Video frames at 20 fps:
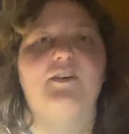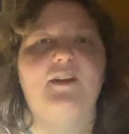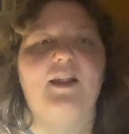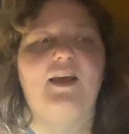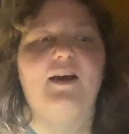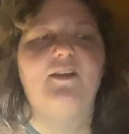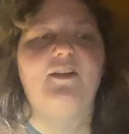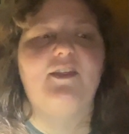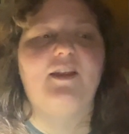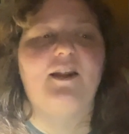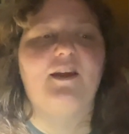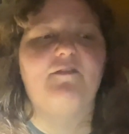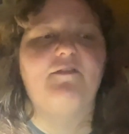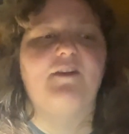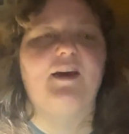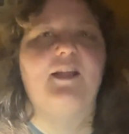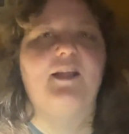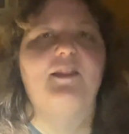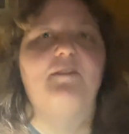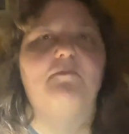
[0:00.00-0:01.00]
now that I've
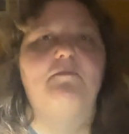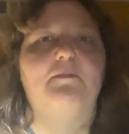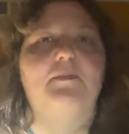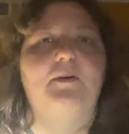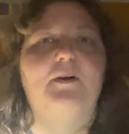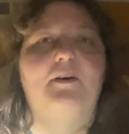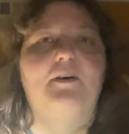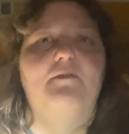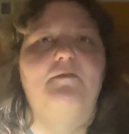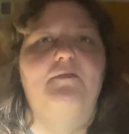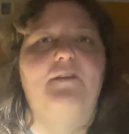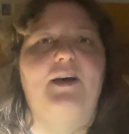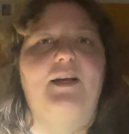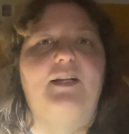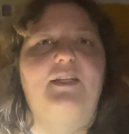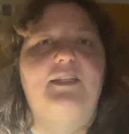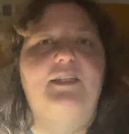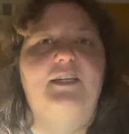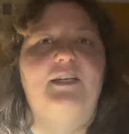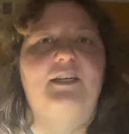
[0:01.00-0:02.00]
got the
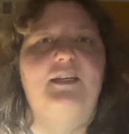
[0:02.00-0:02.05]
perfect